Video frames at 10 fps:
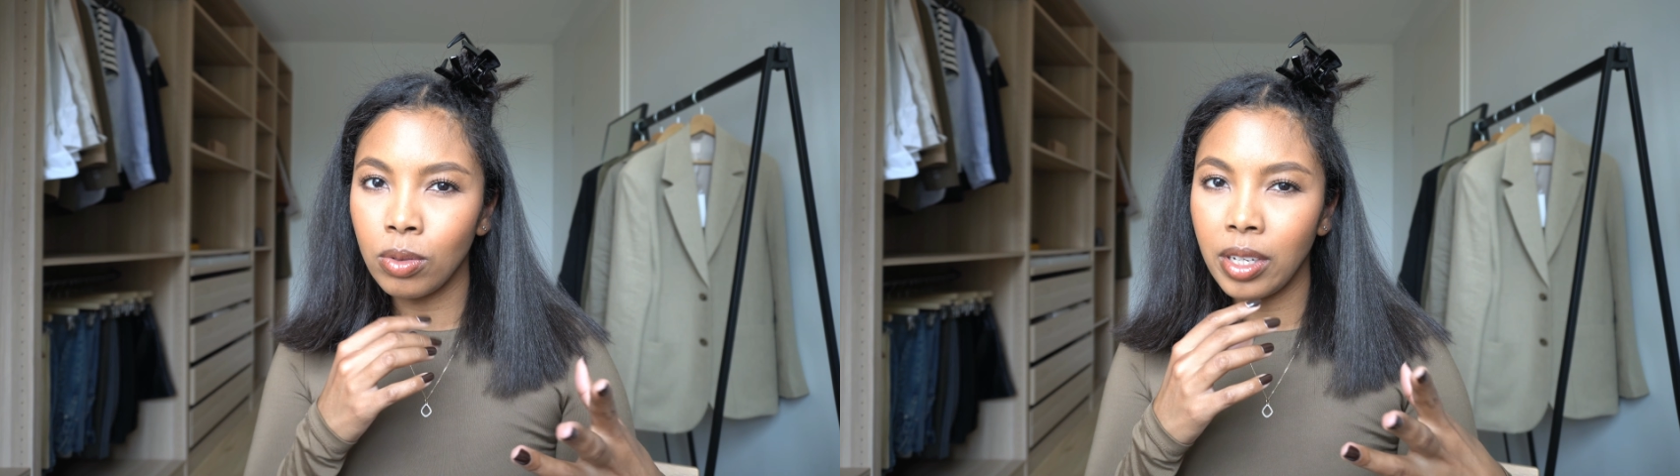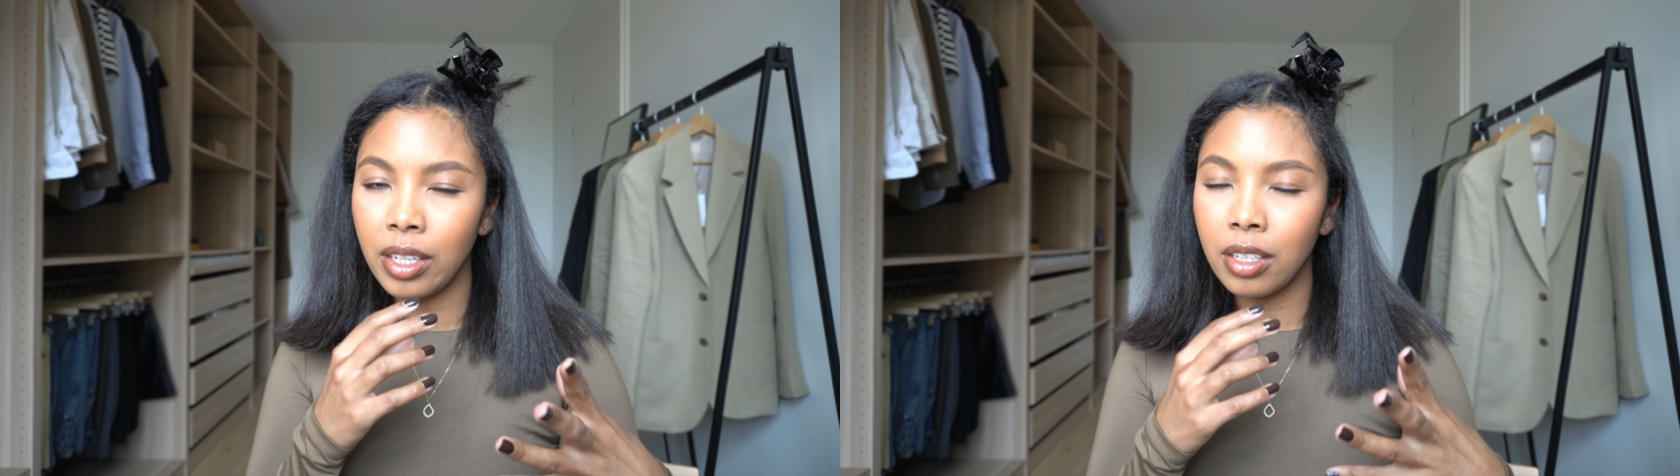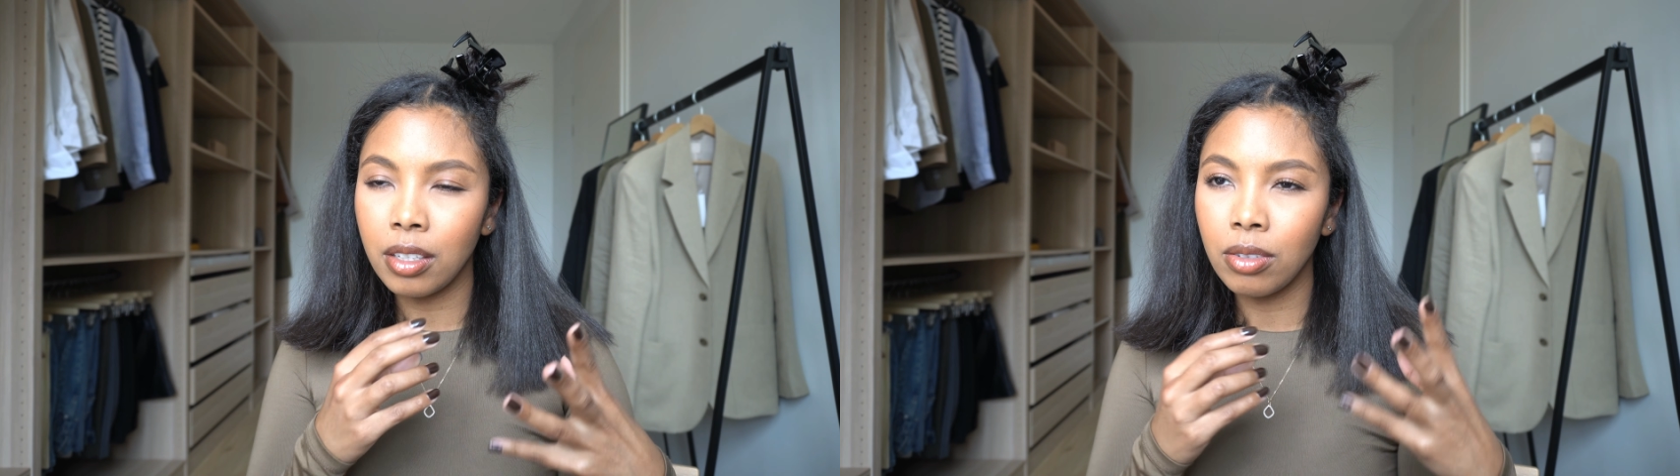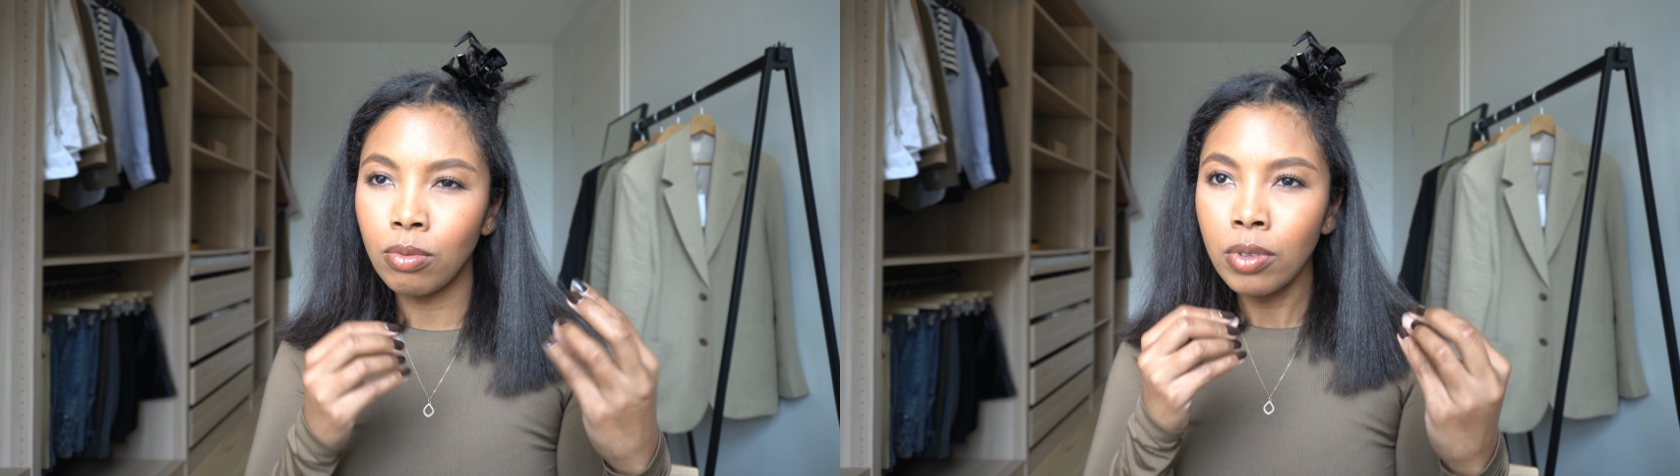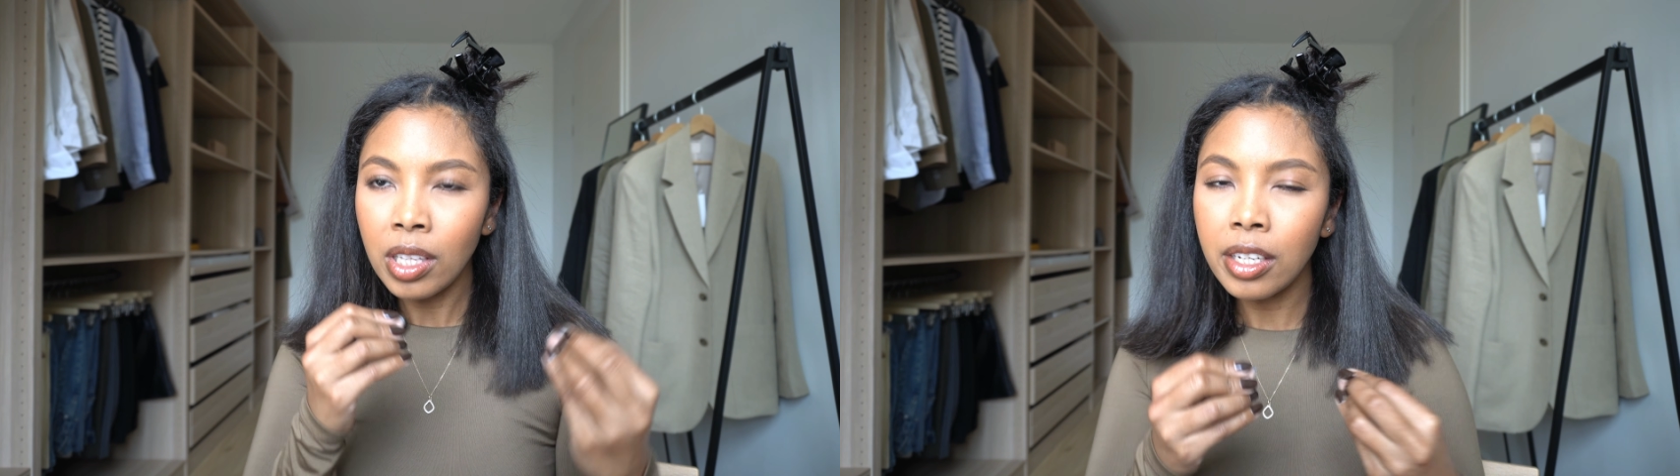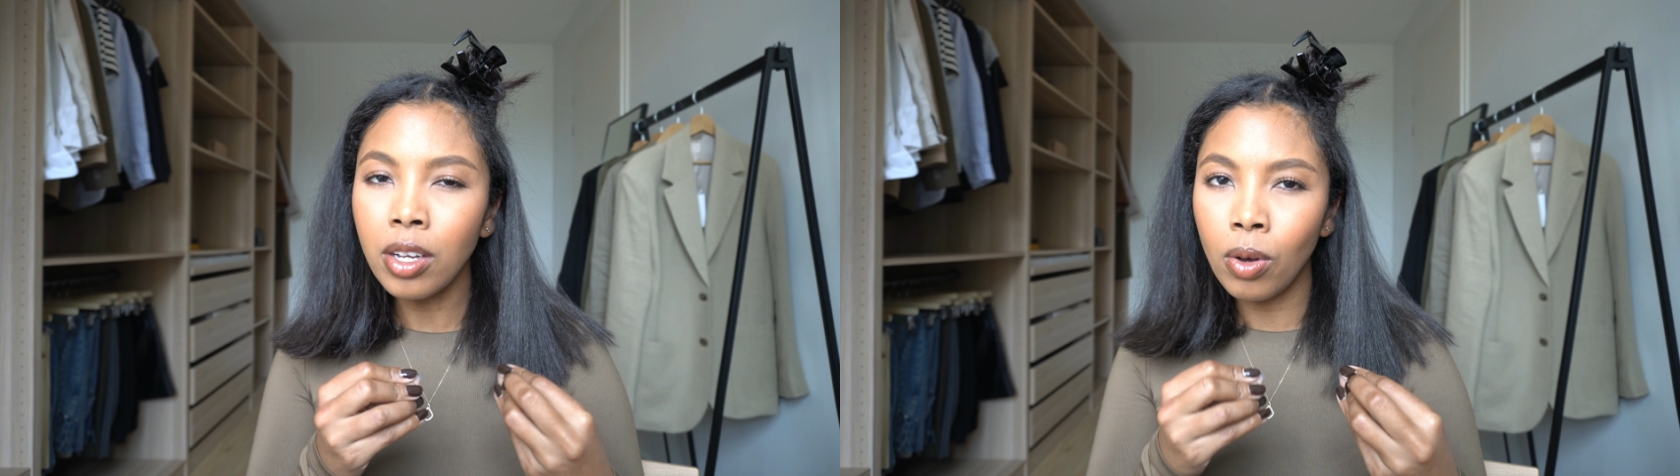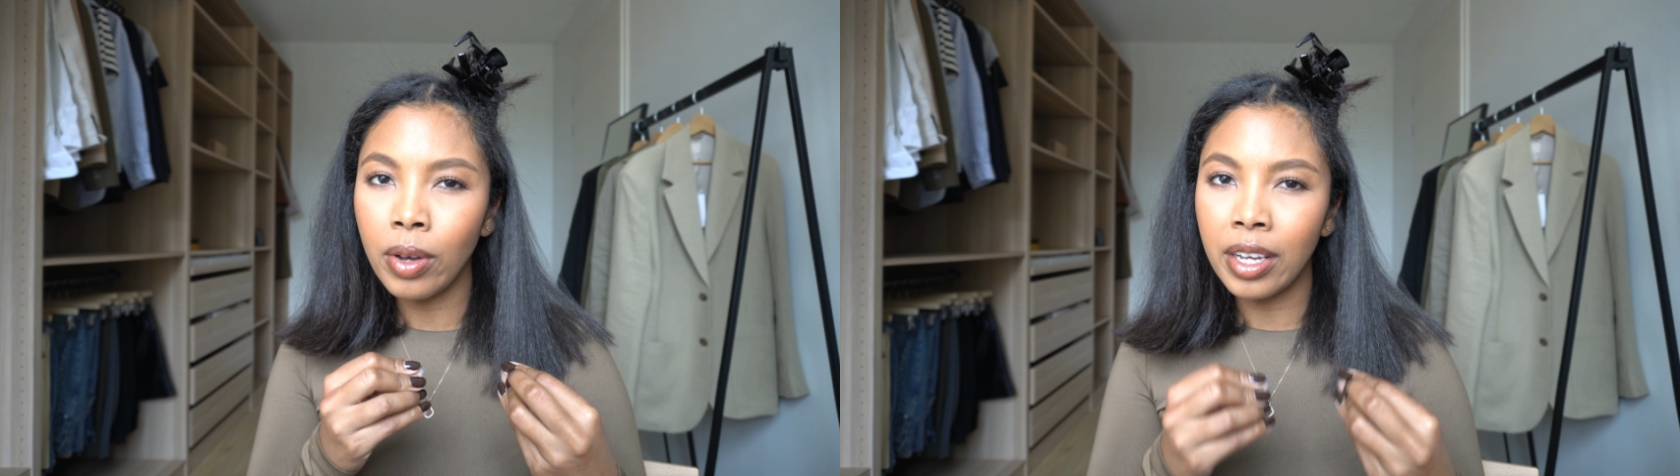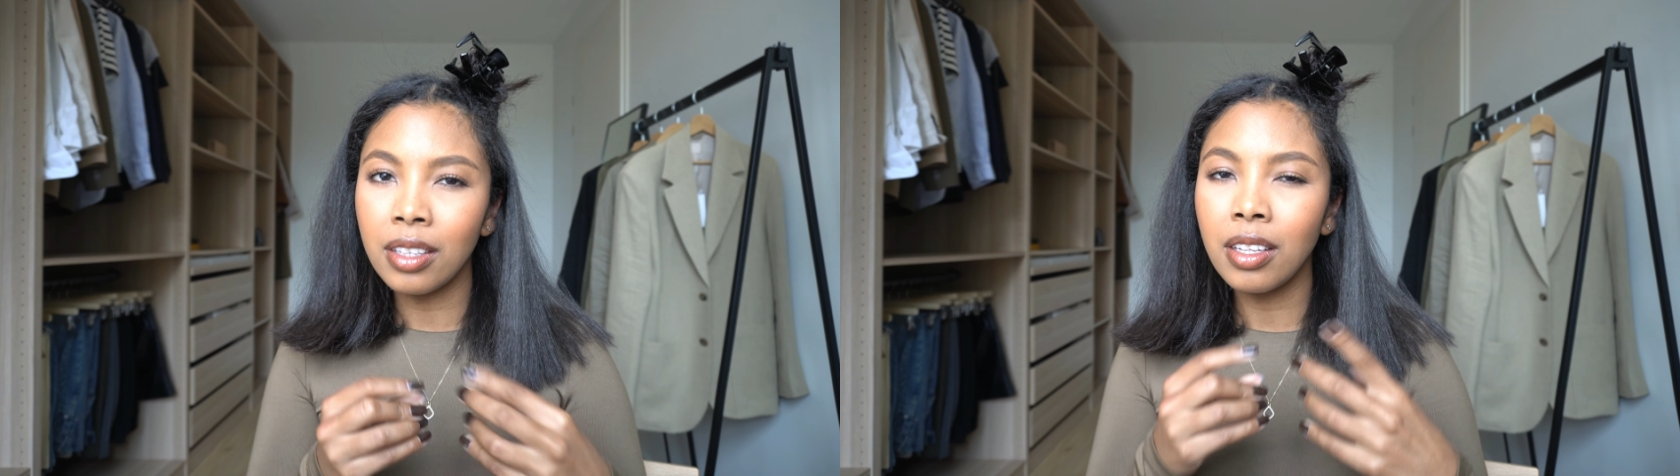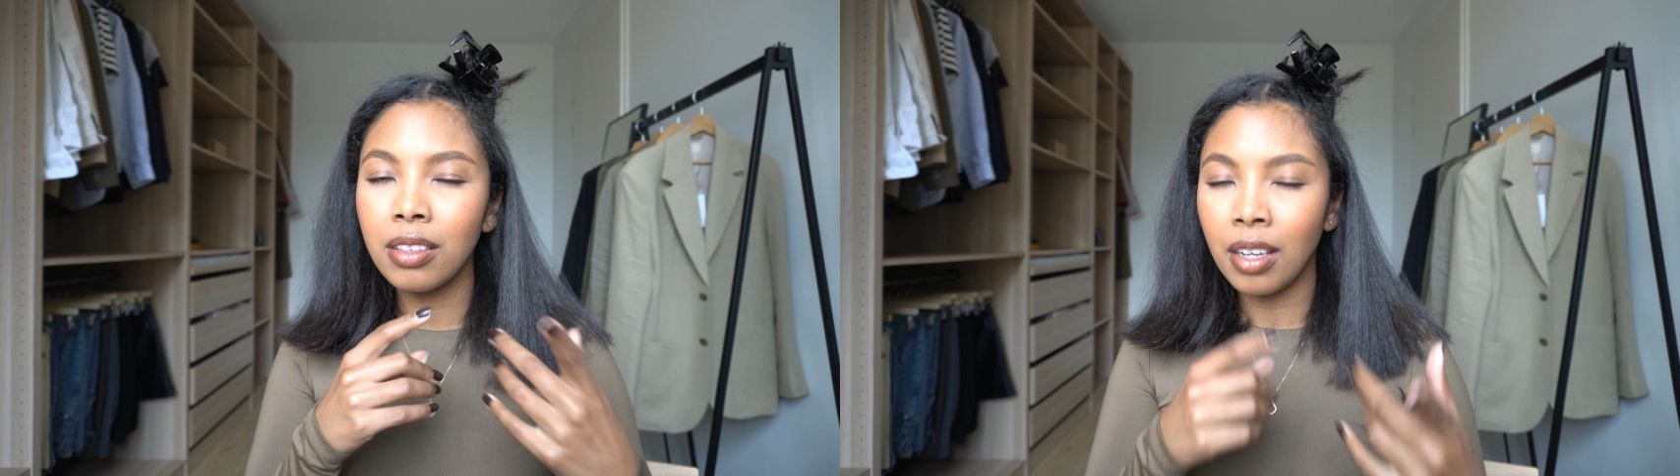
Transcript: like really go in,